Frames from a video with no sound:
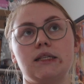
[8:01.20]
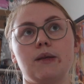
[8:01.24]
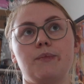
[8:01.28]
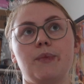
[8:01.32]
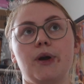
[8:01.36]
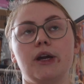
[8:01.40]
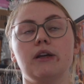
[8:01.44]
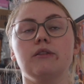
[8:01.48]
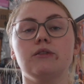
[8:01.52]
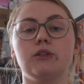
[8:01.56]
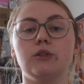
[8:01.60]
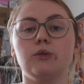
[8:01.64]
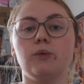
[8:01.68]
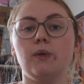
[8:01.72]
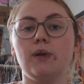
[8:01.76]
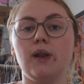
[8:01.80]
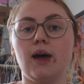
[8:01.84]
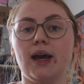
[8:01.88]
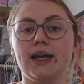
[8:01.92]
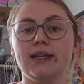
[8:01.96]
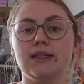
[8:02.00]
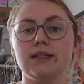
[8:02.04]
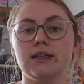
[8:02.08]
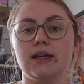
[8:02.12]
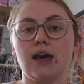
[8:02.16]
opposed to a
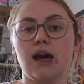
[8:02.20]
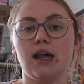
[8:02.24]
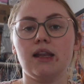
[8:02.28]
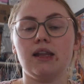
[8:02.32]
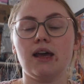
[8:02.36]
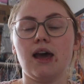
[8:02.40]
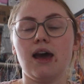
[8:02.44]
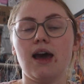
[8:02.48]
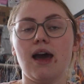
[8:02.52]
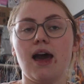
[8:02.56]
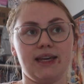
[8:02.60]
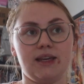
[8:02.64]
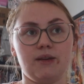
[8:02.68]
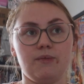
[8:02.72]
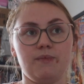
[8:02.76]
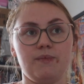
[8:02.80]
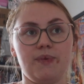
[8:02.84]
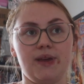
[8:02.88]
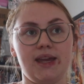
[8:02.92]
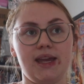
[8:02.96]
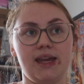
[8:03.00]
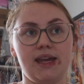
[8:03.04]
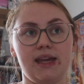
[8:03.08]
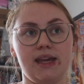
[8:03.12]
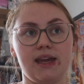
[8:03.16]
lighter colour. It can
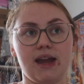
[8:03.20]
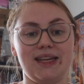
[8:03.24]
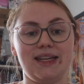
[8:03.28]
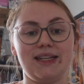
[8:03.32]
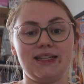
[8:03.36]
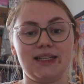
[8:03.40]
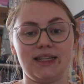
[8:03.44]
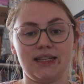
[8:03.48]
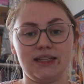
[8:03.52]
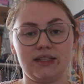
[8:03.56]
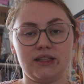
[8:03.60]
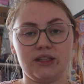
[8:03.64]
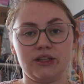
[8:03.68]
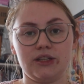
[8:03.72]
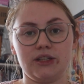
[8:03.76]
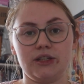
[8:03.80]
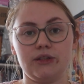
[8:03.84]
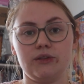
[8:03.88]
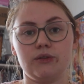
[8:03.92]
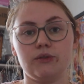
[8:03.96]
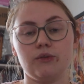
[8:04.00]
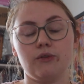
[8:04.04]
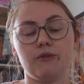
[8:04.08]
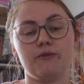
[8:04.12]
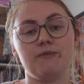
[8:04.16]
be easy to
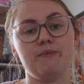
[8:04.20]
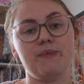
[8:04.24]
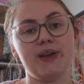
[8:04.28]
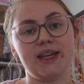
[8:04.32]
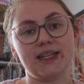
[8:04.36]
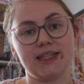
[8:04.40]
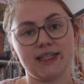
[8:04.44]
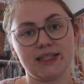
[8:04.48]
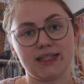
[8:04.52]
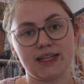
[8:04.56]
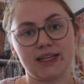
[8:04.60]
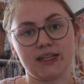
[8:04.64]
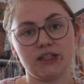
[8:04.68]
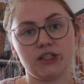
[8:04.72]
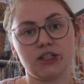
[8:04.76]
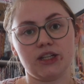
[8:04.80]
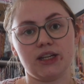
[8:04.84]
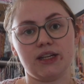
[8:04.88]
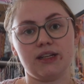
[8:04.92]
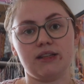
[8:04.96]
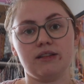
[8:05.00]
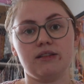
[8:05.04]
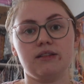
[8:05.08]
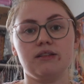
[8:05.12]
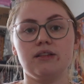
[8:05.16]
sort of miss
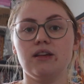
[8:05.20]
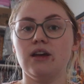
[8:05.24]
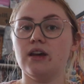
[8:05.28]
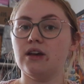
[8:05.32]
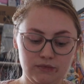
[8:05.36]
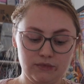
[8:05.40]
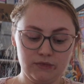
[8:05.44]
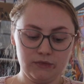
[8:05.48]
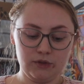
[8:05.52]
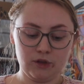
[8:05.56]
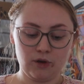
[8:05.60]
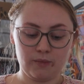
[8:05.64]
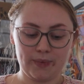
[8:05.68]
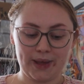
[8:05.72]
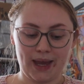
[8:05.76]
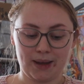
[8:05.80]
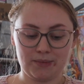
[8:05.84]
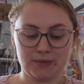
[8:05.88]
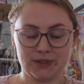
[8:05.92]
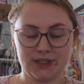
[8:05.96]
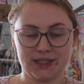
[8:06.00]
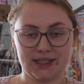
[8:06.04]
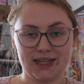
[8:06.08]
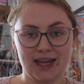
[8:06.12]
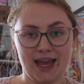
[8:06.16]
stitches, not be
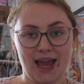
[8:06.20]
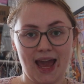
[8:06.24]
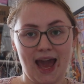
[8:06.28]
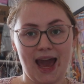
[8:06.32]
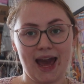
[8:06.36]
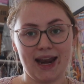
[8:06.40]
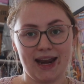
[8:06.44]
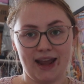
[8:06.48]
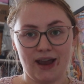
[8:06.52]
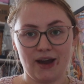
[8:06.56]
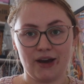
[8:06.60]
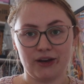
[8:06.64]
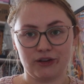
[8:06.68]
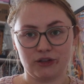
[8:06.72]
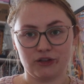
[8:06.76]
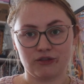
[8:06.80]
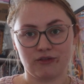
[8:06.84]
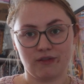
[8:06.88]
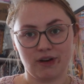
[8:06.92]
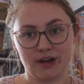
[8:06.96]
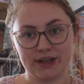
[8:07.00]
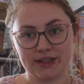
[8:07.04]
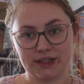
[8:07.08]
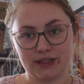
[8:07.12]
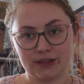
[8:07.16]
able to see it, and it hurts
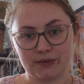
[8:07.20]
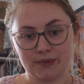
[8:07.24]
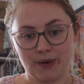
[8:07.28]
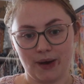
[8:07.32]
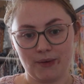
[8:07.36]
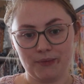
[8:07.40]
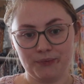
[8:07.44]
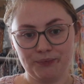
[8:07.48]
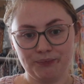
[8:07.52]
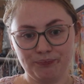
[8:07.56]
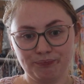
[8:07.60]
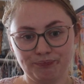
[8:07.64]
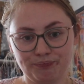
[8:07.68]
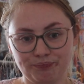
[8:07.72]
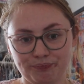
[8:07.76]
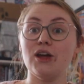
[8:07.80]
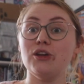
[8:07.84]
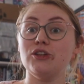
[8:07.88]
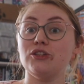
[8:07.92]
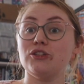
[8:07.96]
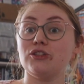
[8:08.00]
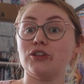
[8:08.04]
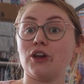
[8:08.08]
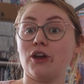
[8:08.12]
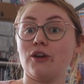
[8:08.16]
your eyes as well.
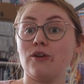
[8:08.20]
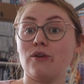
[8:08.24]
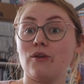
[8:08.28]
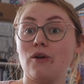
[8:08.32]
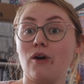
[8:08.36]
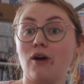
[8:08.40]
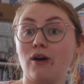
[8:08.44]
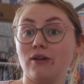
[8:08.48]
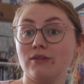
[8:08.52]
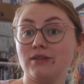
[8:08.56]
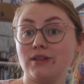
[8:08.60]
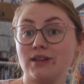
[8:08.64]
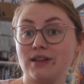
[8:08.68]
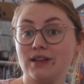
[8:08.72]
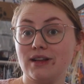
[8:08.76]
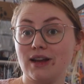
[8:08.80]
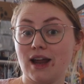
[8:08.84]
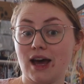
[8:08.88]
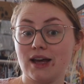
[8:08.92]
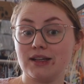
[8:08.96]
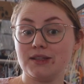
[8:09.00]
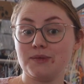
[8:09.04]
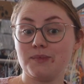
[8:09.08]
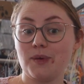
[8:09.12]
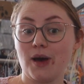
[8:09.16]
So on to the
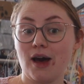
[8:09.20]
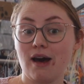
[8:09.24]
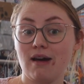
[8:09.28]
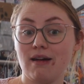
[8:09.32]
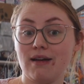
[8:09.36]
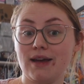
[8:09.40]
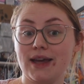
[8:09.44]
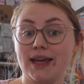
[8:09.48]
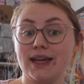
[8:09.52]
last part